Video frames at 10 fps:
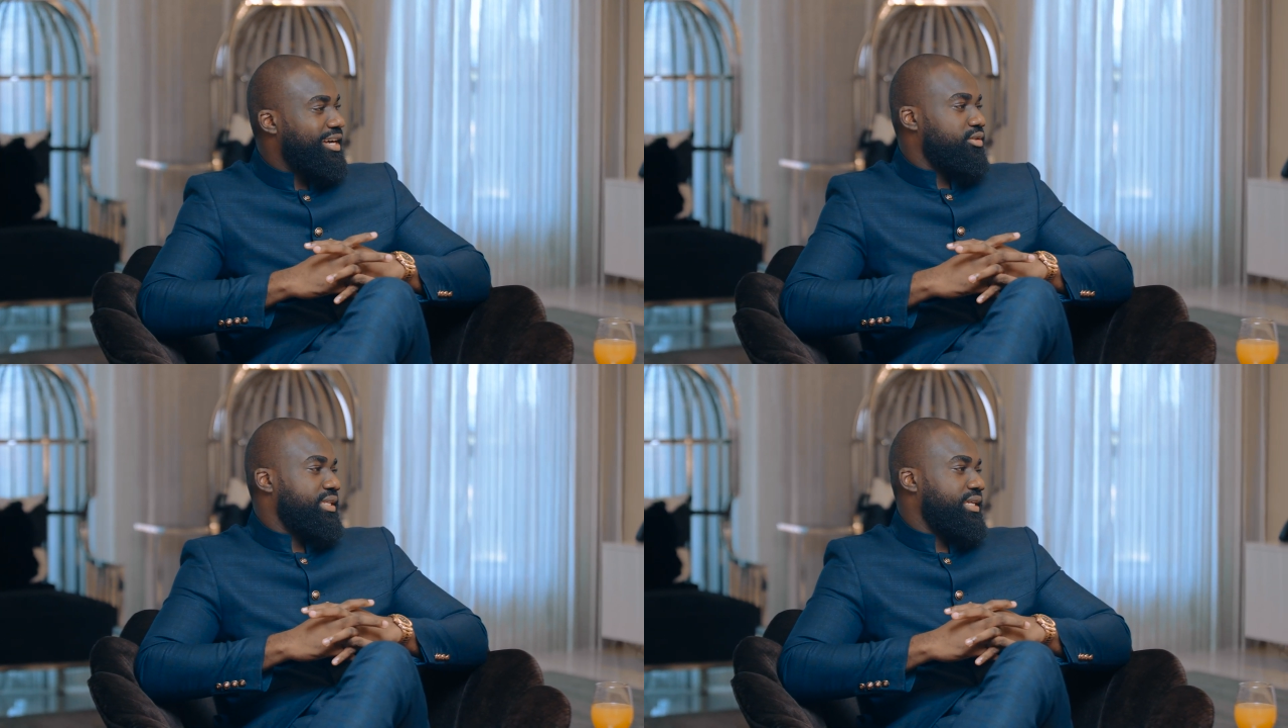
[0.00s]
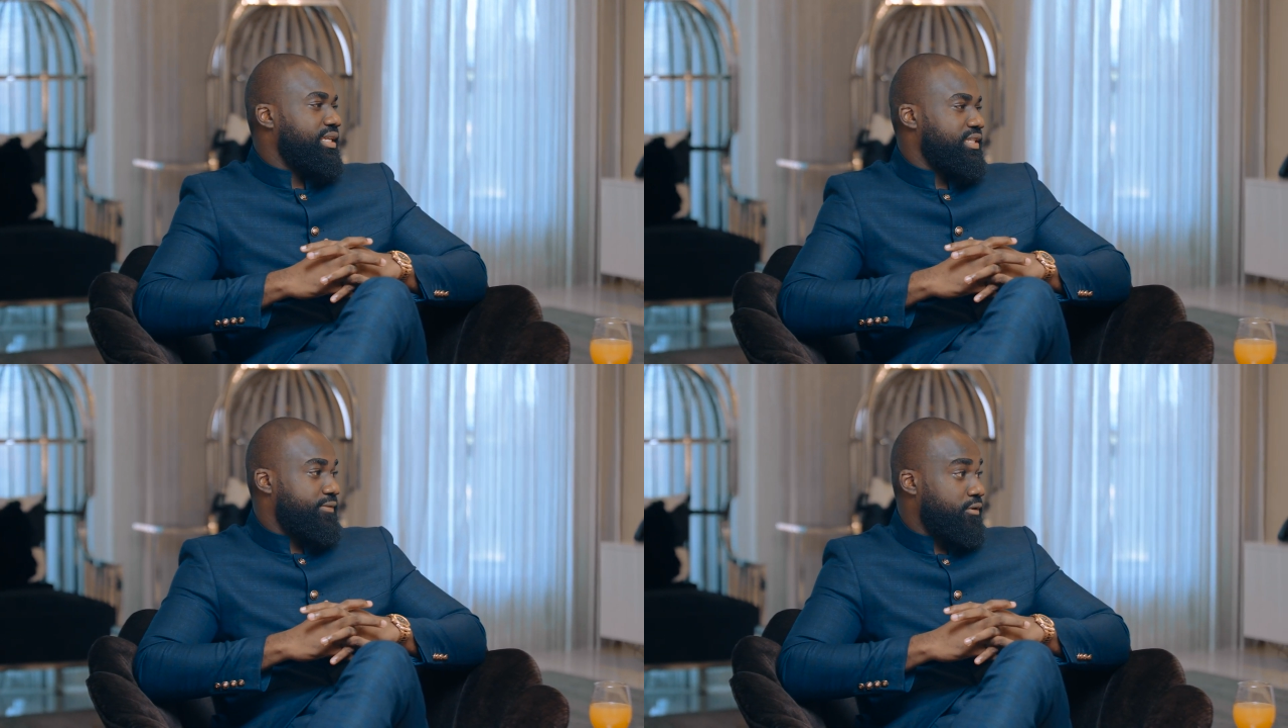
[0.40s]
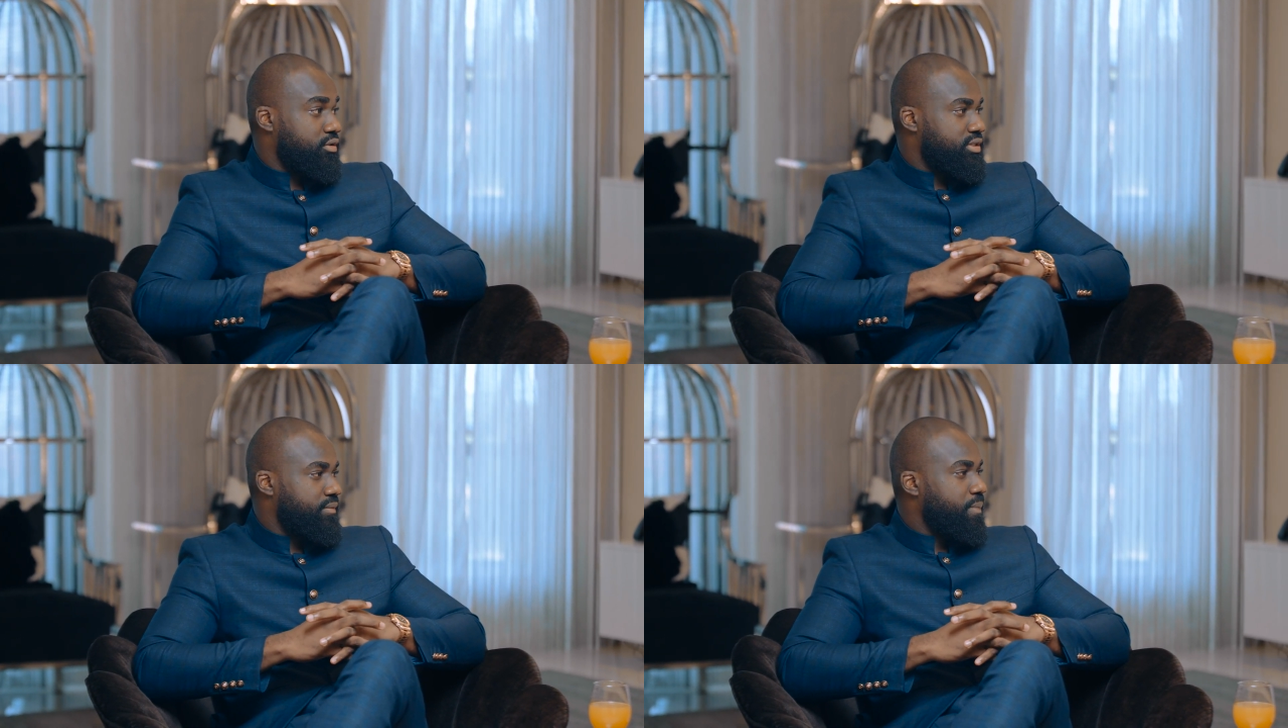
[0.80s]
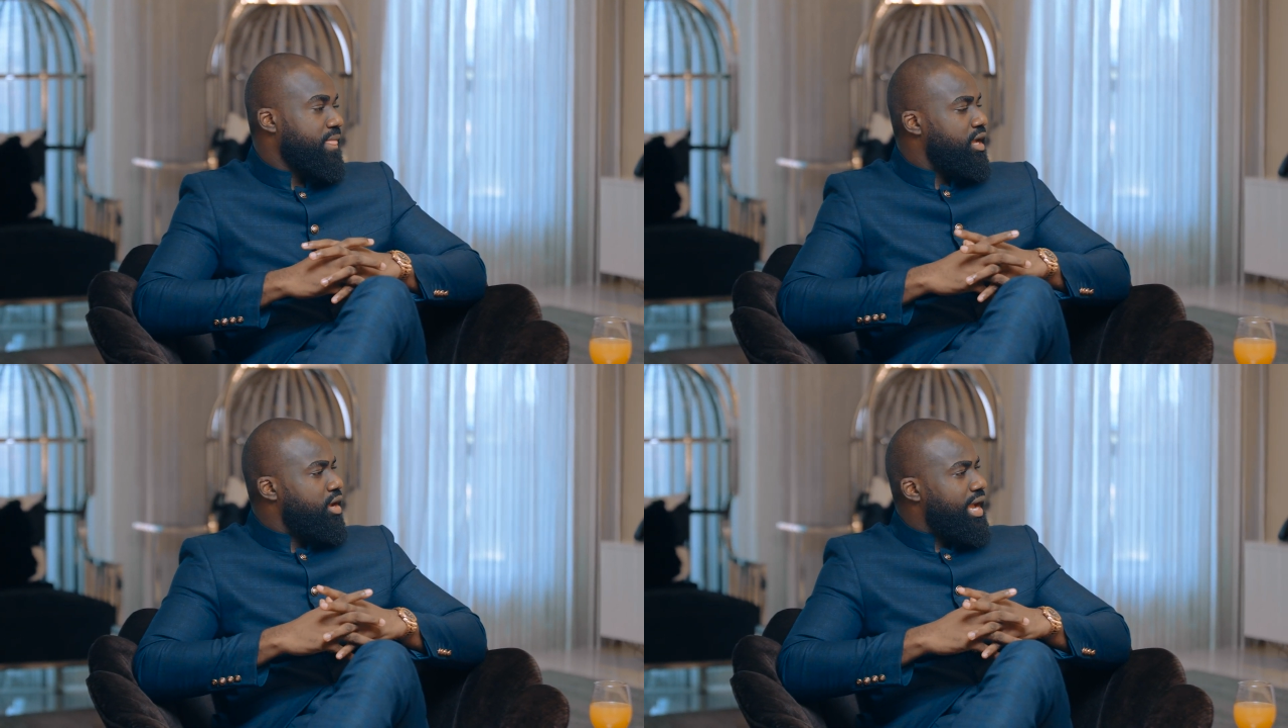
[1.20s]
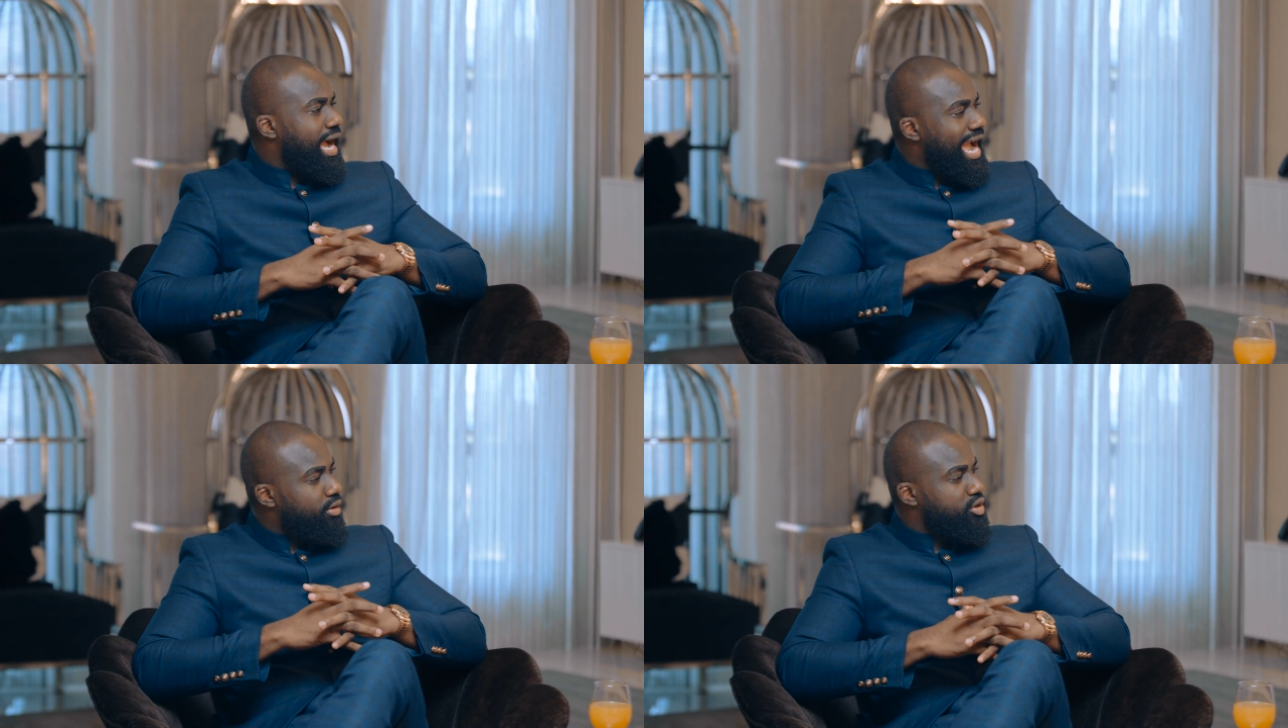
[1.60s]
out there is false.
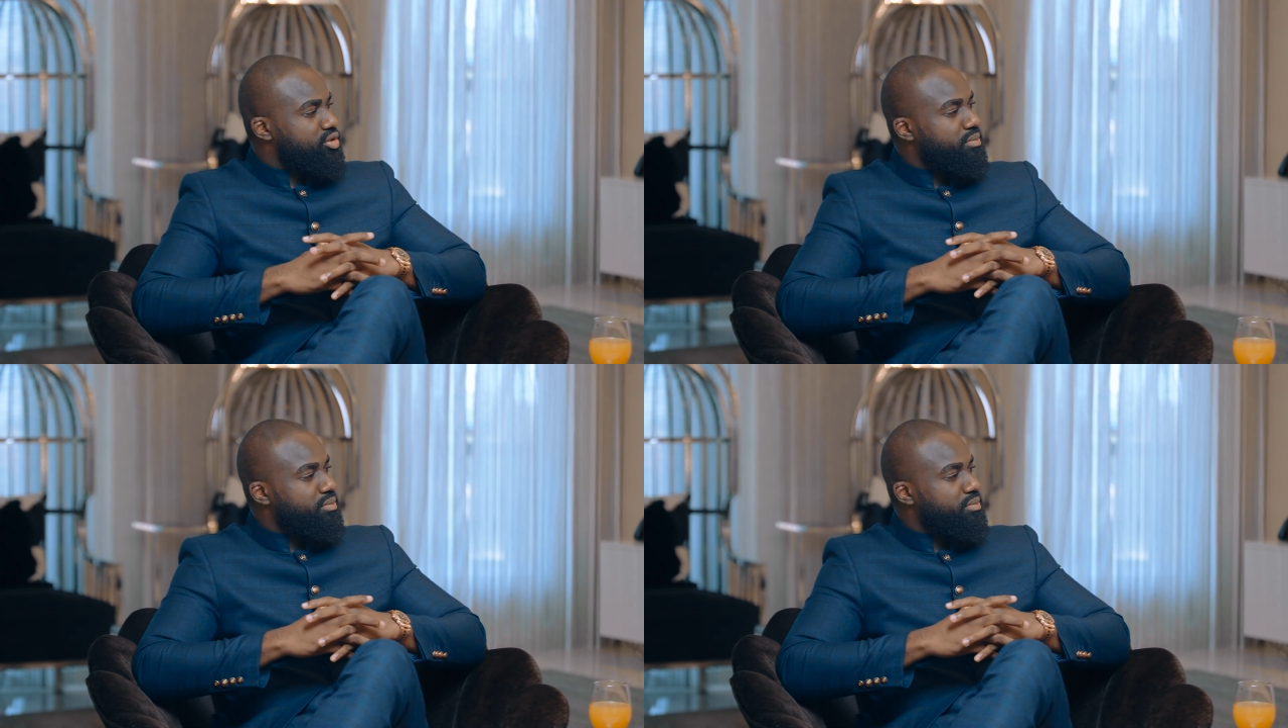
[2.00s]
I was